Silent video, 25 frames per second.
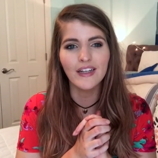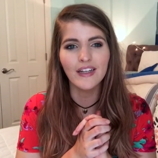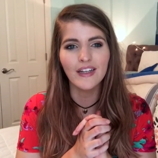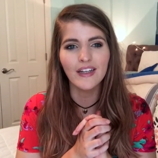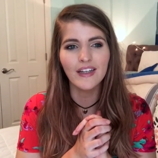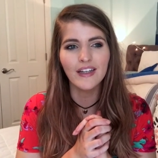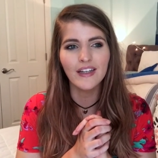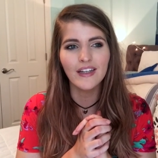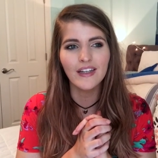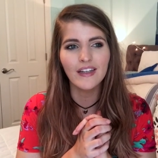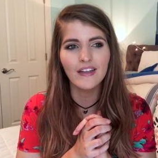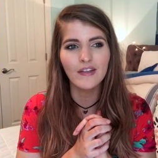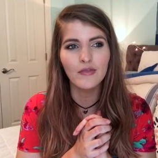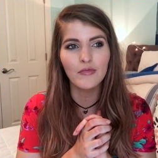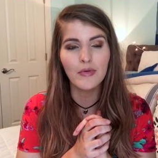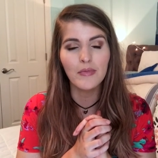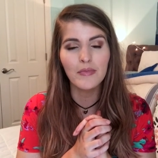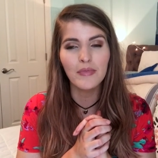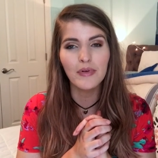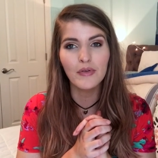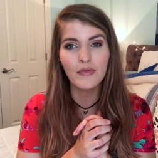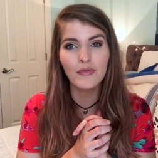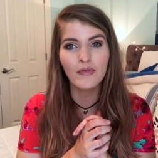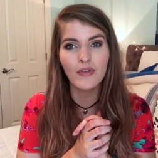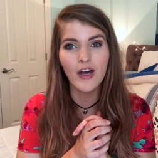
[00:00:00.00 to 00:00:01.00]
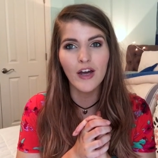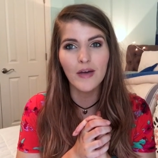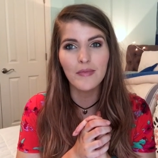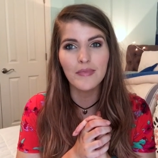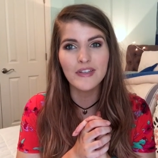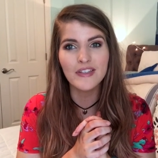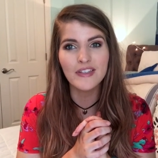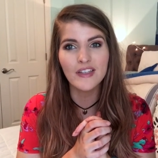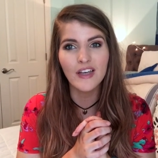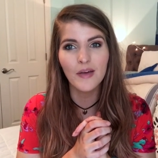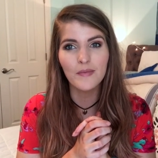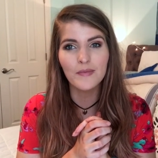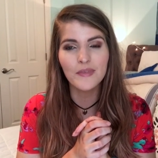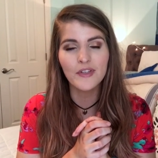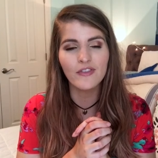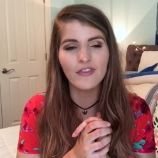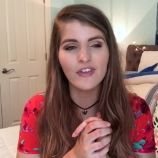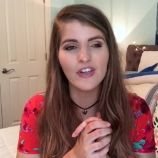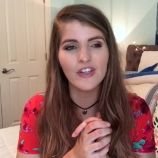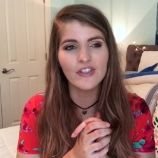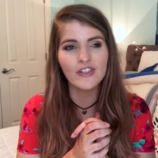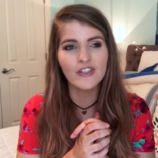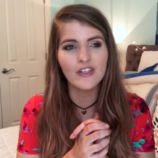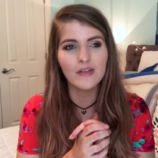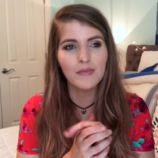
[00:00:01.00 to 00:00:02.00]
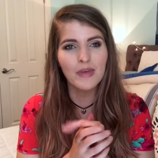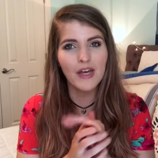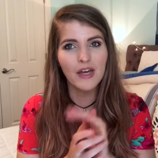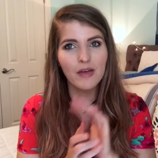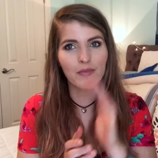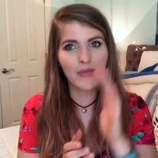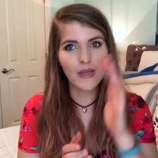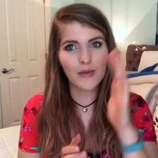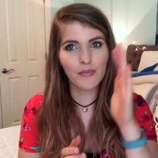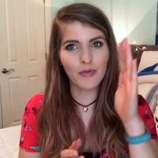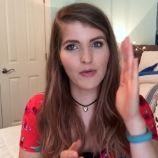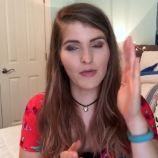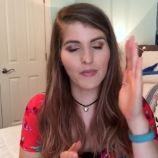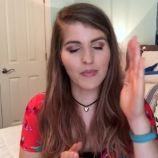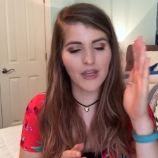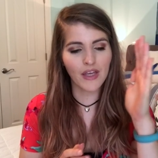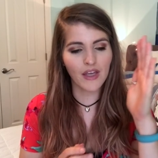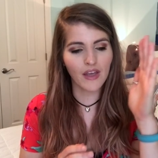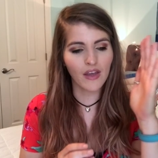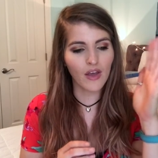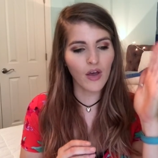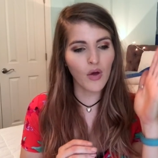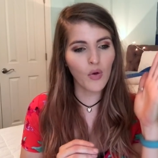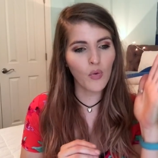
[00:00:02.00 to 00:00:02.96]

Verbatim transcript: you remember Robbie's observation about people being